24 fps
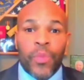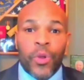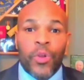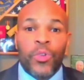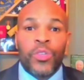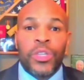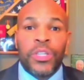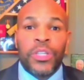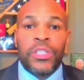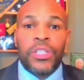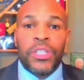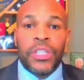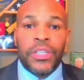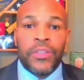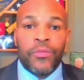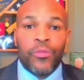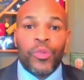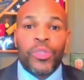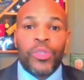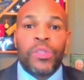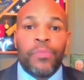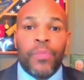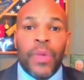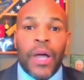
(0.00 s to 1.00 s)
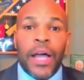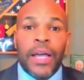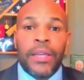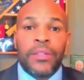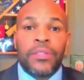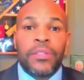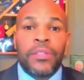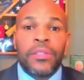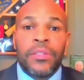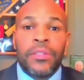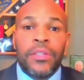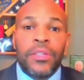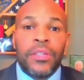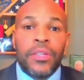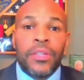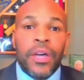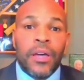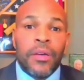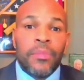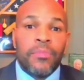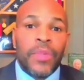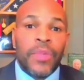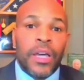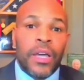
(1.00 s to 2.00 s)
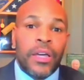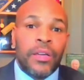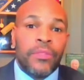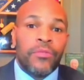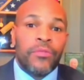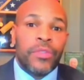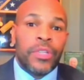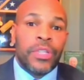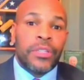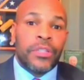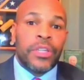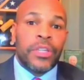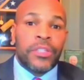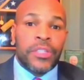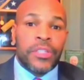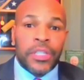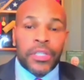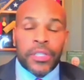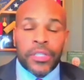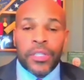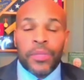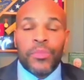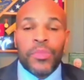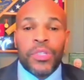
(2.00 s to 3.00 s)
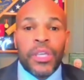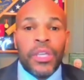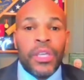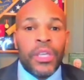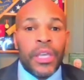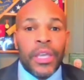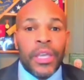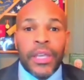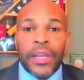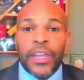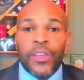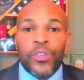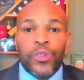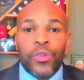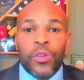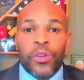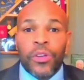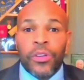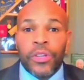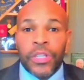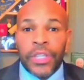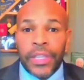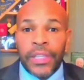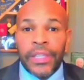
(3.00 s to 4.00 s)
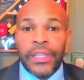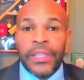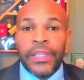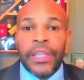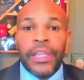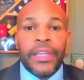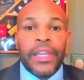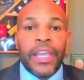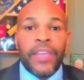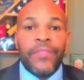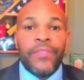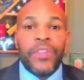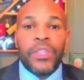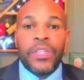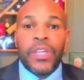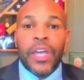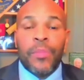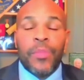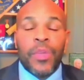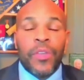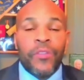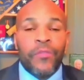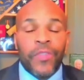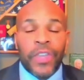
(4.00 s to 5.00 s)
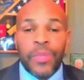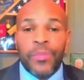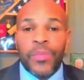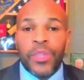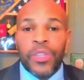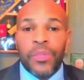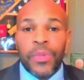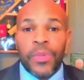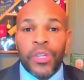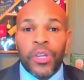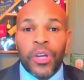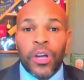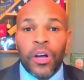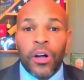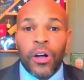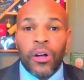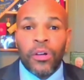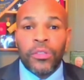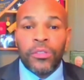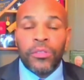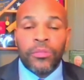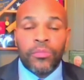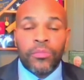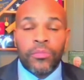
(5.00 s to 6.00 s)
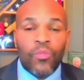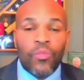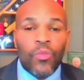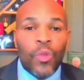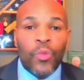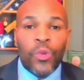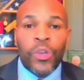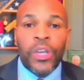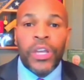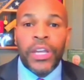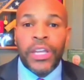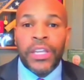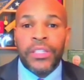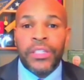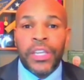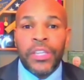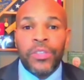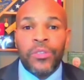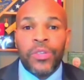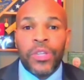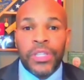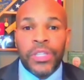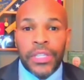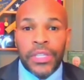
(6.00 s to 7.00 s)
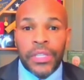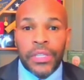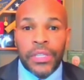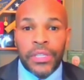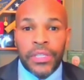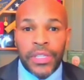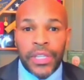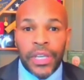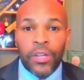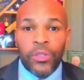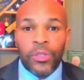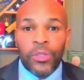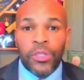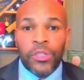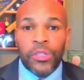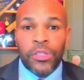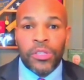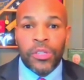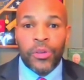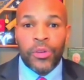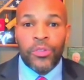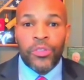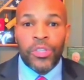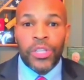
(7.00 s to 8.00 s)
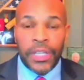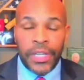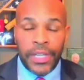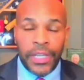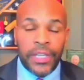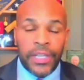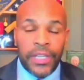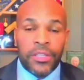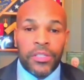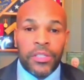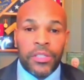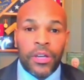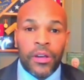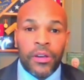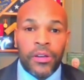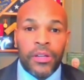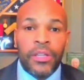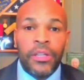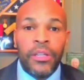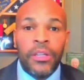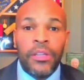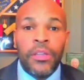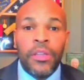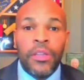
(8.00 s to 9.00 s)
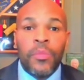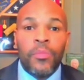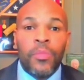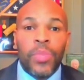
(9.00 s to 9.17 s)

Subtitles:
emergency response systems. And as you heard, the Navy's coming. FEMA's been called. We're going to continue to see this Delta surge that hit us hard